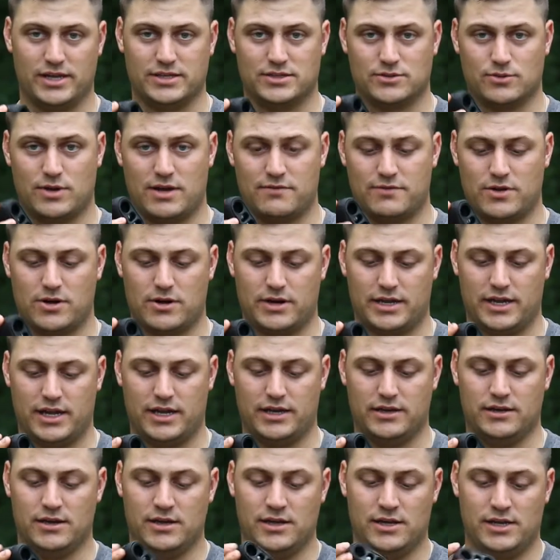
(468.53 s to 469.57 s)
So I've gone
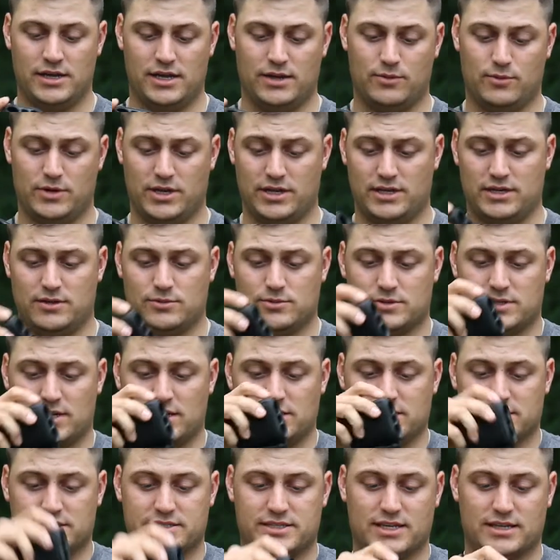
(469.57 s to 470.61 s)
ahead, and what I did was I
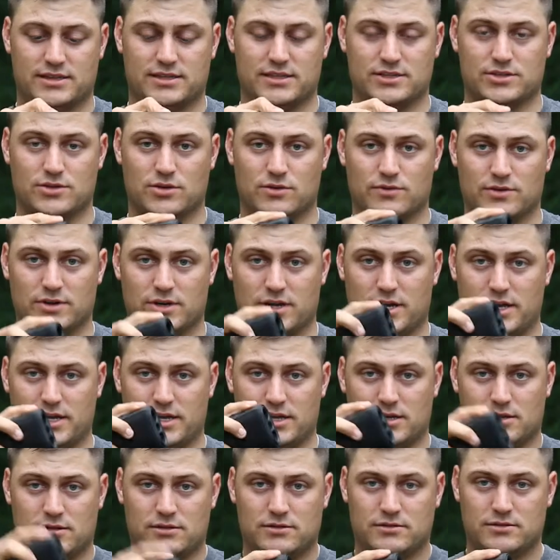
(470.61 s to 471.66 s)
just set this overnight
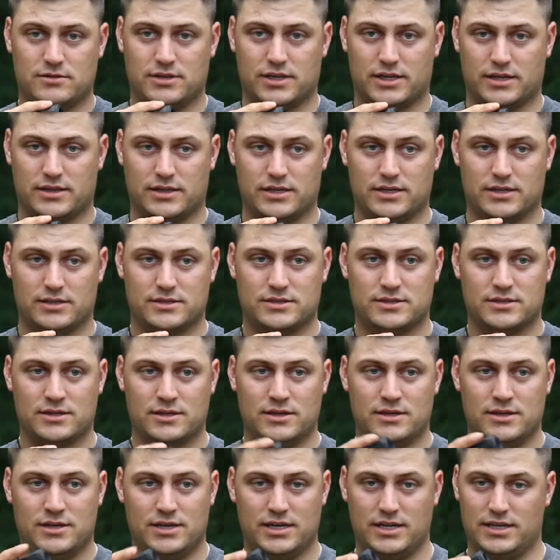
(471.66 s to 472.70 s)
like this,
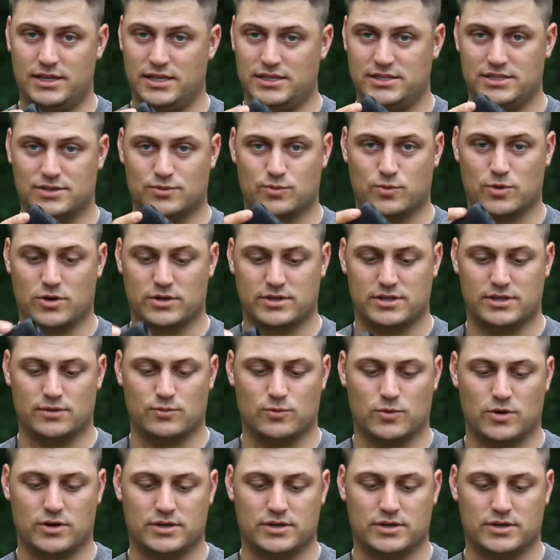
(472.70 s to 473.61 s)
and then just worked it.